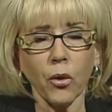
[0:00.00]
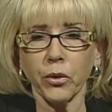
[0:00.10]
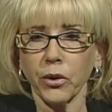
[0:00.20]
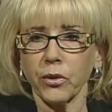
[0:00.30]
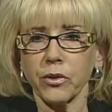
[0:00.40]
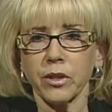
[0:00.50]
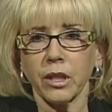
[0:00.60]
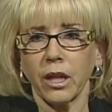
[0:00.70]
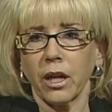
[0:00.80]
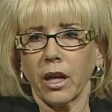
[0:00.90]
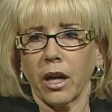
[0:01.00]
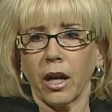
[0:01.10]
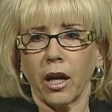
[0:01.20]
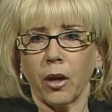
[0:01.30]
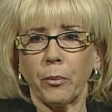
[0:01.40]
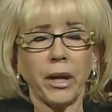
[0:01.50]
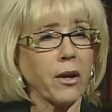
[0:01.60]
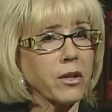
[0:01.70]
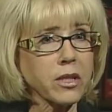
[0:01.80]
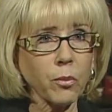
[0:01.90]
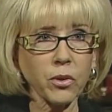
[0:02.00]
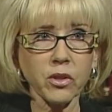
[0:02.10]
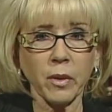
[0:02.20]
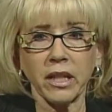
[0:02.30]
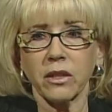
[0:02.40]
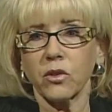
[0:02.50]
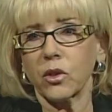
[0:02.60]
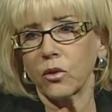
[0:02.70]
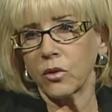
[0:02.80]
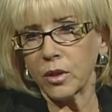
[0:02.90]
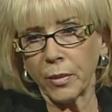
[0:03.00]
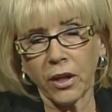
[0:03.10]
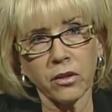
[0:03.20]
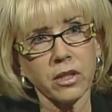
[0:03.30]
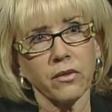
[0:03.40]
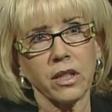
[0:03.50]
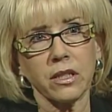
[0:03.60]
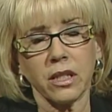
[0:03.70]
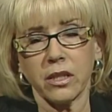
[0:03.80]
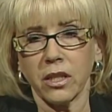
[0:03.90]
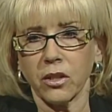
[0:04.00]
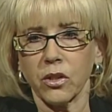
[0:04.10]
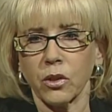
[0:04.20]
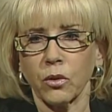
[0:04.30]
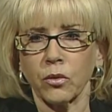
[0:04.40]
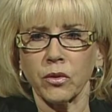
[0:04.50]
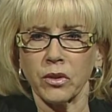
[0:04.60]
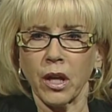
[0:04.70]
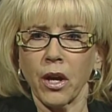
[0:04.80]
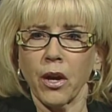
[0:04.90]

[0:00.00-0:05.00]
donors uh, parents of prospective students, parents of existing students,